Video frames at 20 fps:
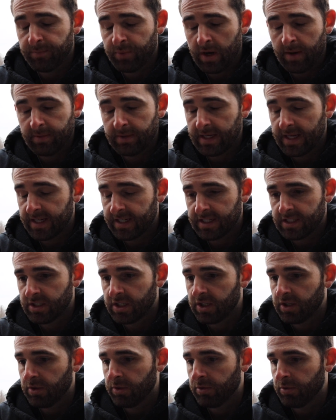Probably not going to
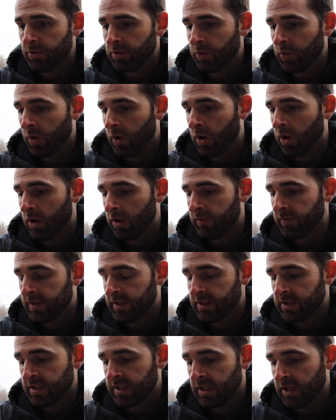take you through all of
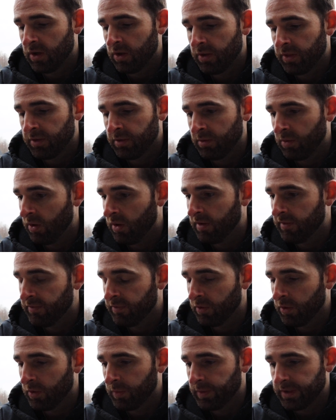it to get through all
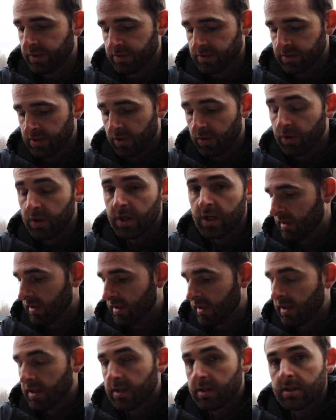4 wheels. So
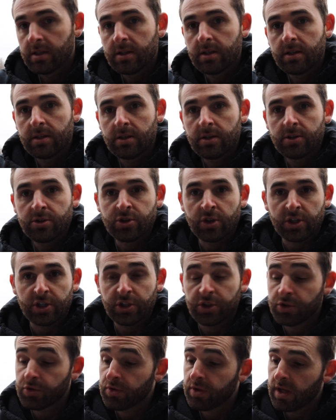I'm going
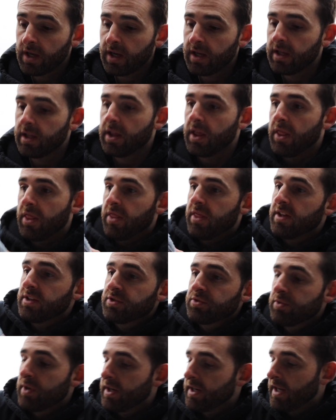to do
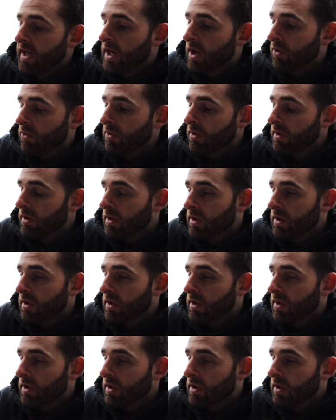this right now.